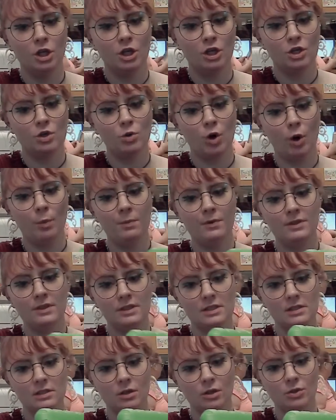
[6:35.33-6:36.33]
you open
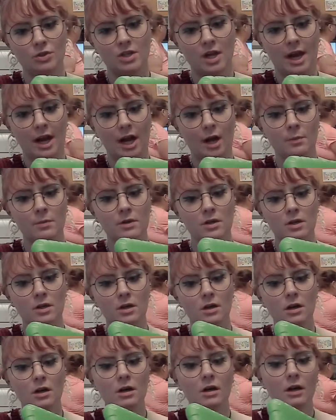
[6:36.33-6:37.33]
this little tab
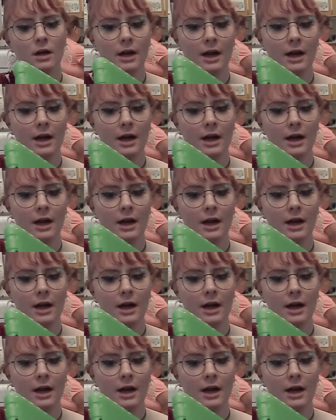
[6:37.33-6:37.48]
here,